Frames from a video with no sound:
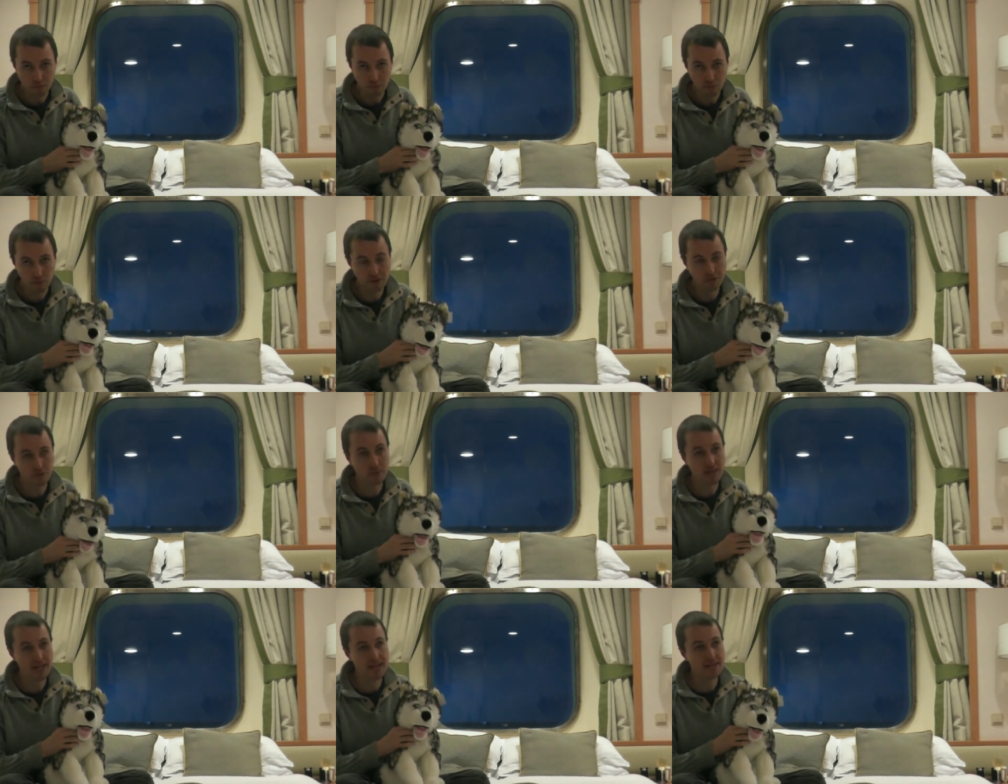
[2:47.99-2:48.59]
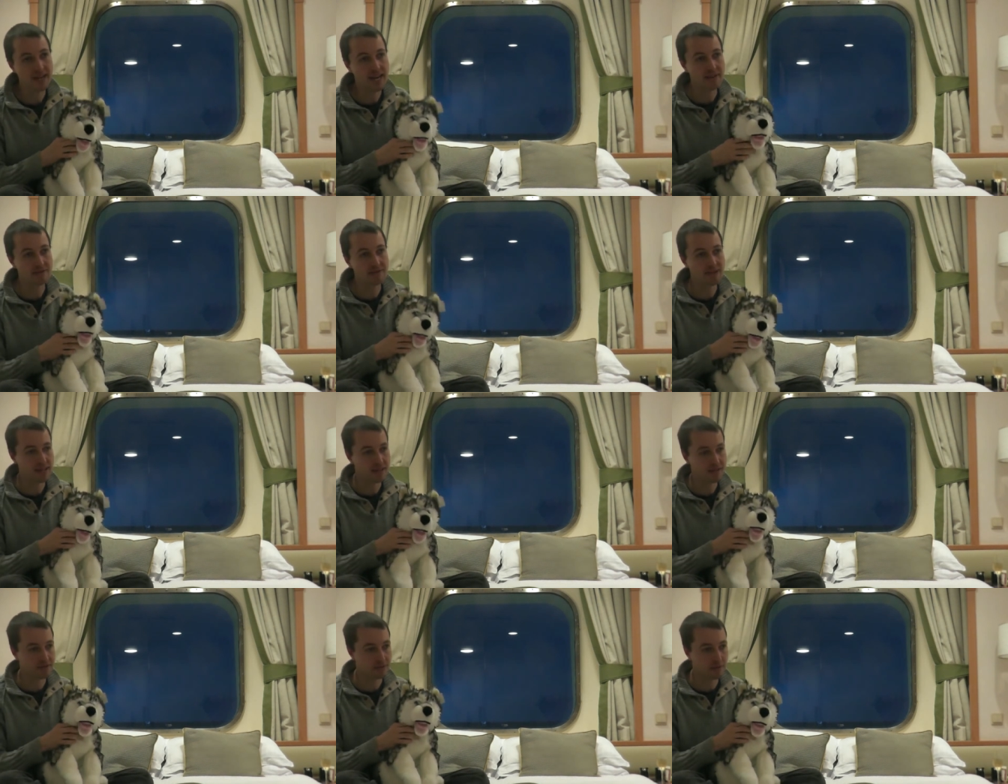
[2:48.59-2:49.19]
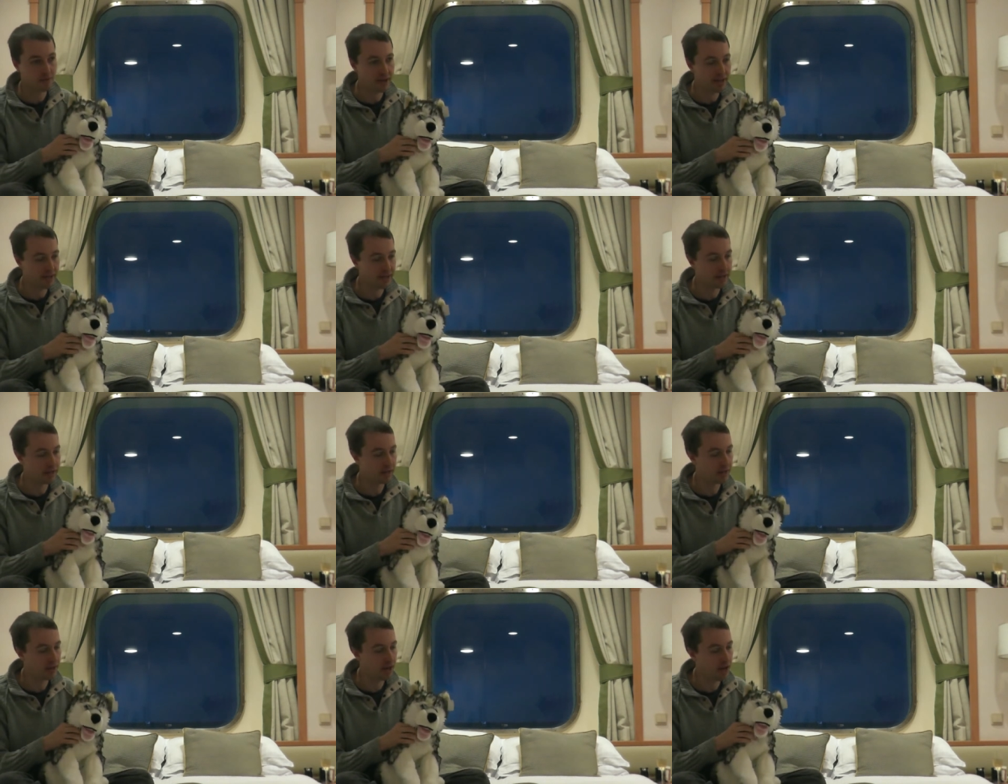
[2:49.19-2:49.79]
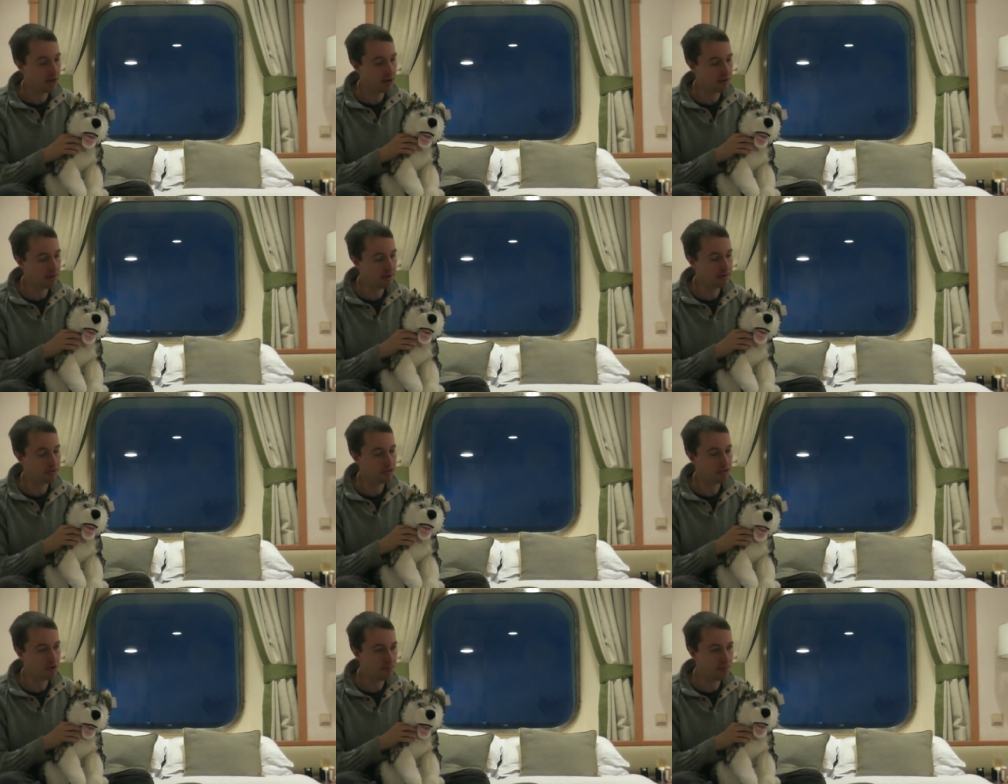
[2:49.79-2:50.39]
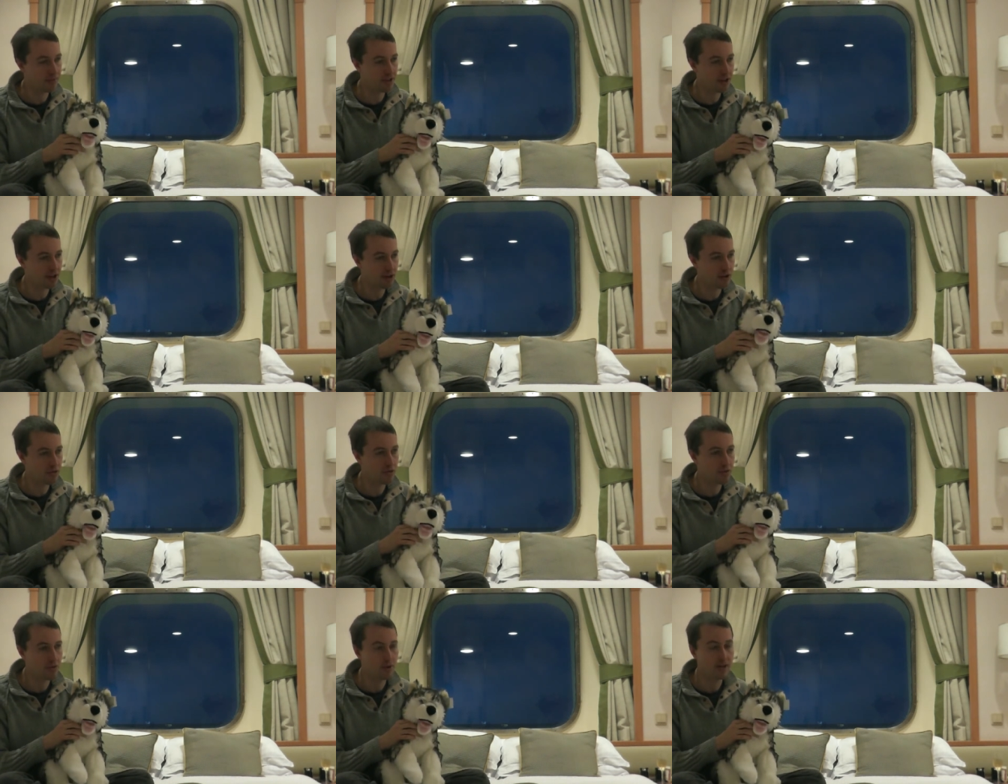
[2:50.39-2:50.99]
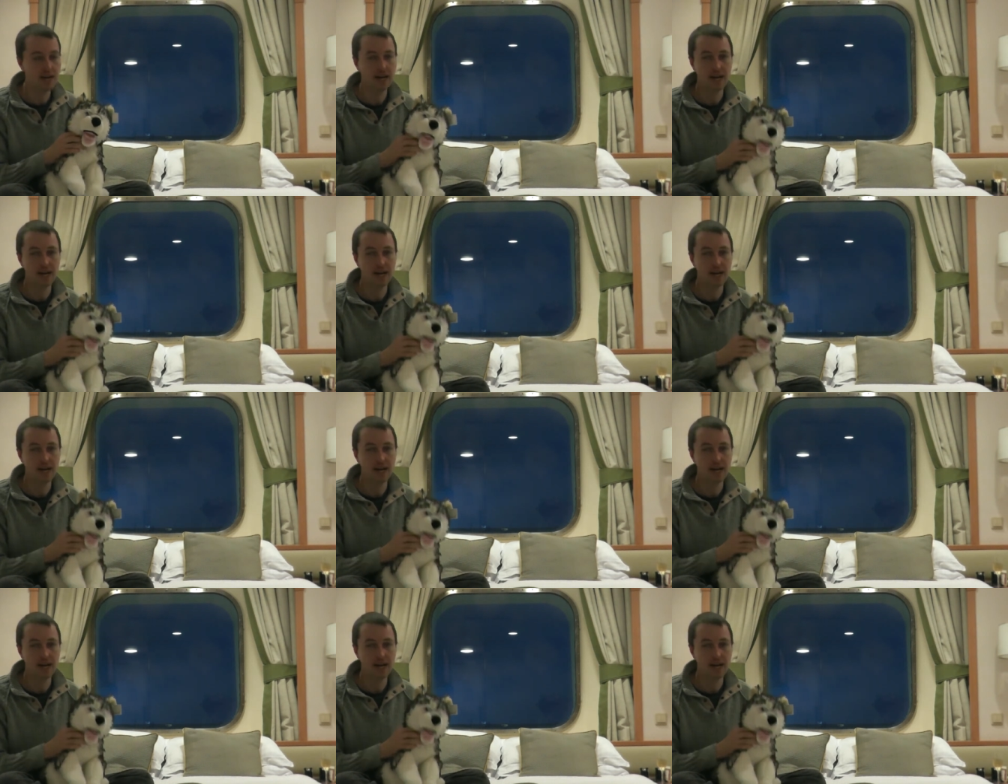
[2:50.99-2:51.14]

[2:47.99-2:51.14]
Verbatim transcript: which will be day six, we are in Tromso